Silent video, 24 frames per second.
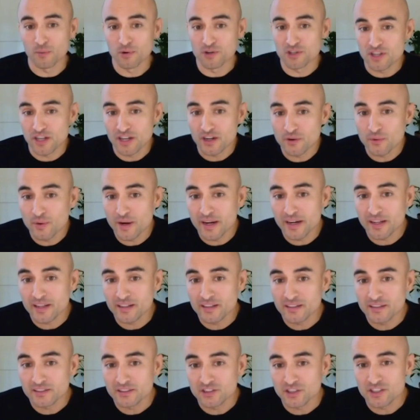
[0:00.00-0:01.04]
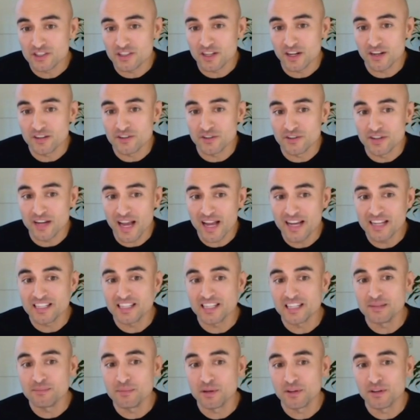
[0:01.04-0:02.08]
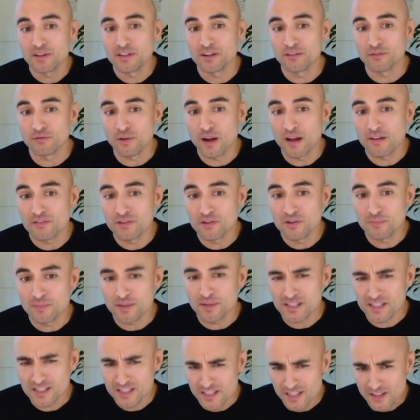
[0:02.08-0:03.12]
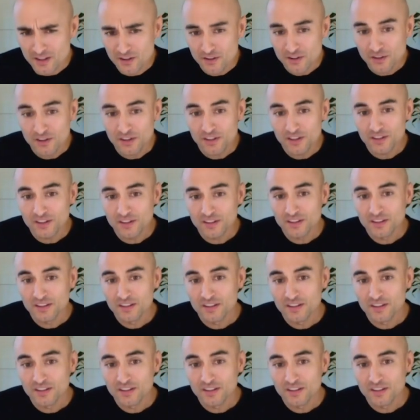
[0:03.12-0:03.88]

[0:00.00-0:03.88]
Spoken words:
We're generating just under 19 million of revenue, but still